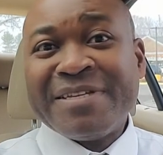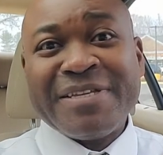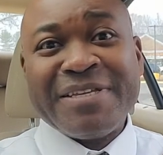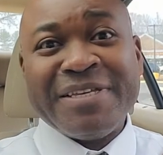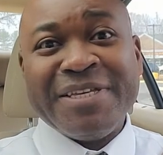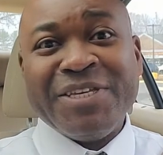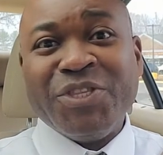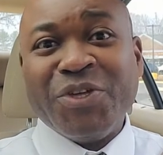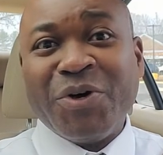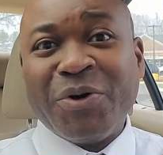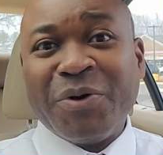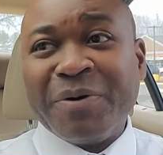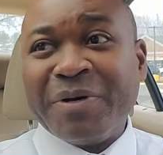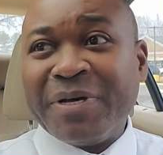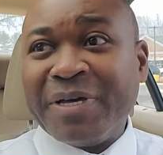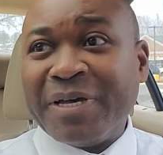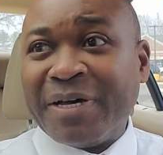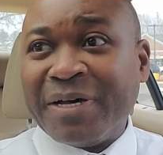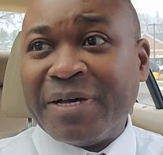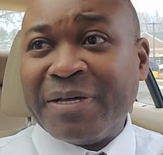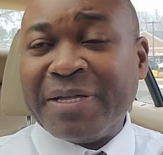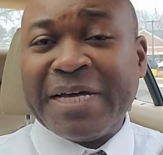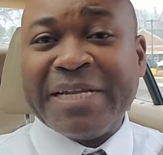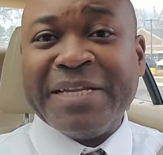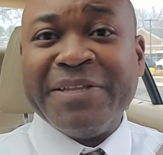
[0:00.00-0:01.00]
you know,
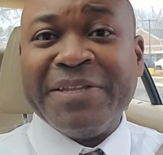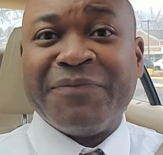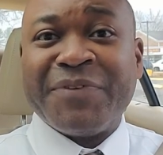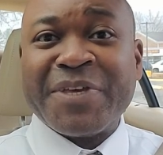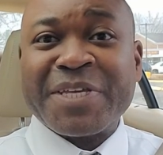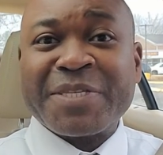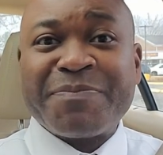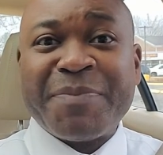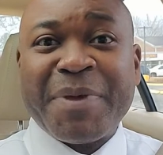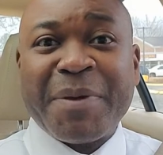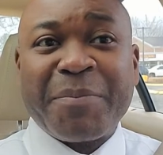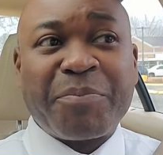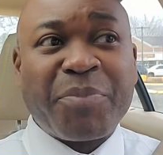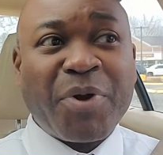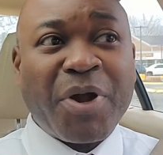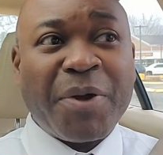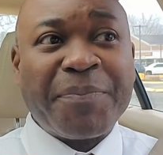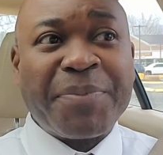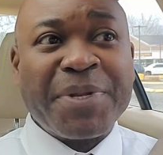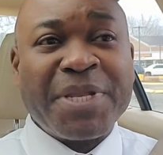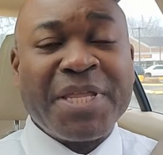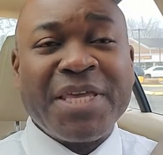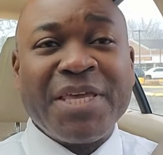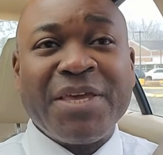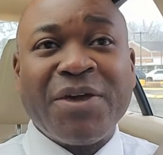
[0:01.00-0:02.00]
an investment
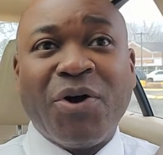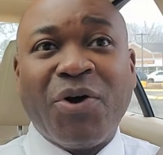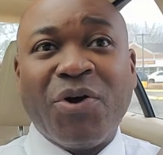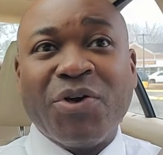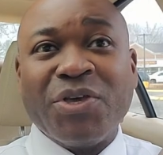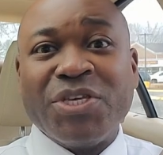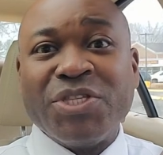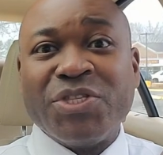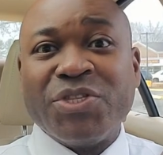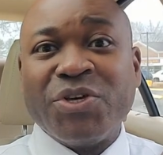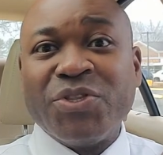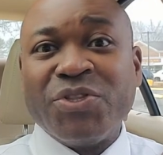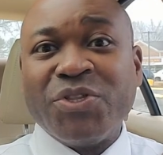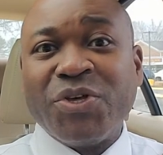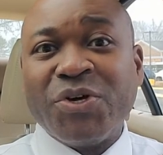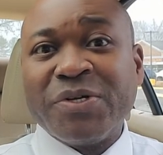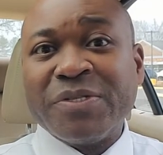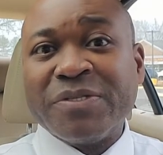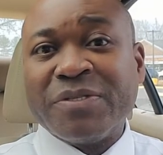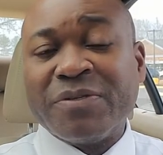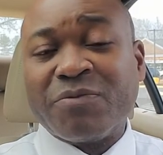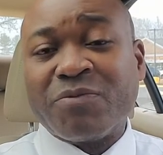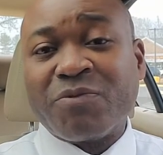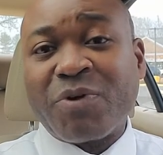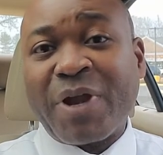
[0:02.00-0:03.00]
property, or you don't know
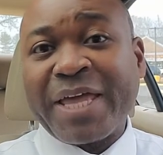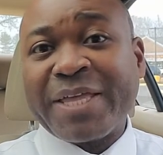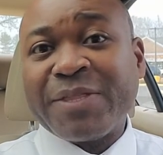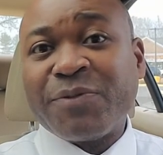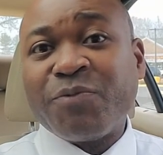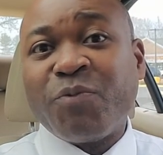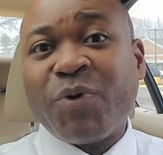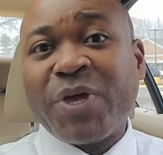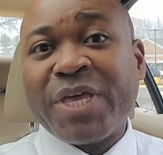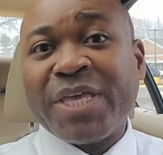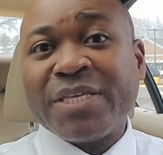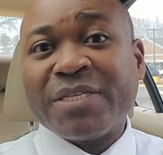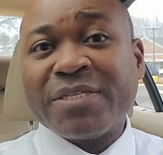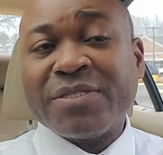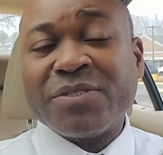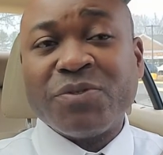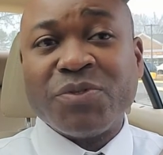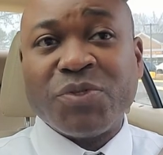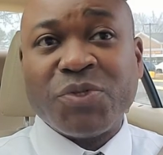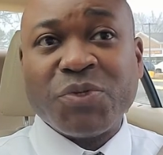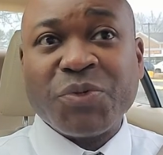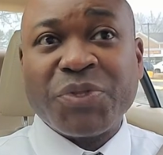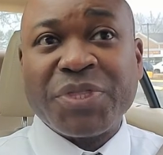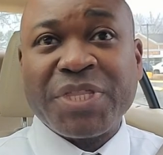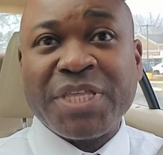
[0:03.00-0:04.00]
the right ways to
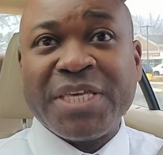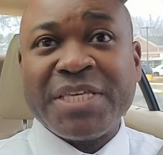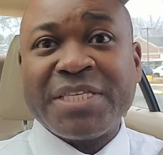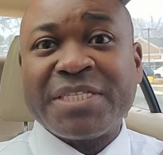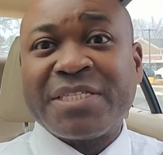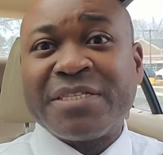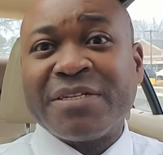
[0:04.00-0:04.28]
do things,